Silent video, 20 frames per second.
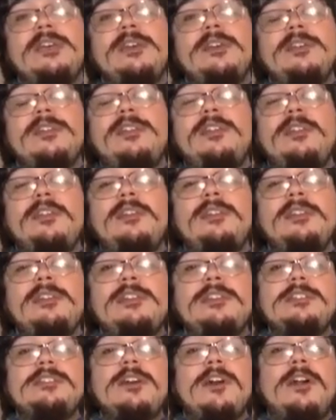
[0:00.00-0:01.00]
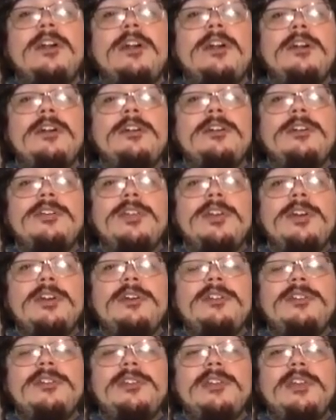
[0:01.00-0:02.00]
These are the
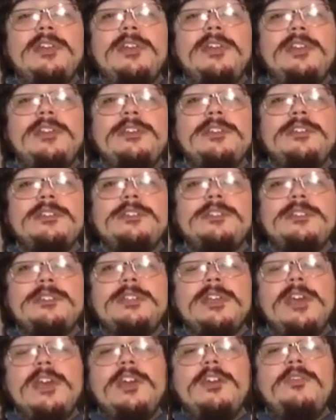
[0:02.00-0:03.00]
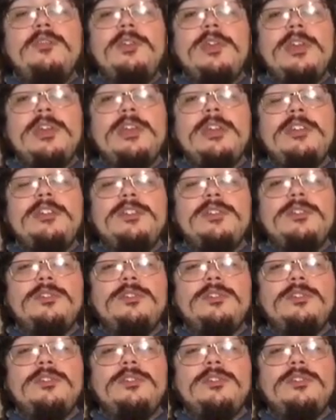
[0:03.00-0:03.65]
things we do.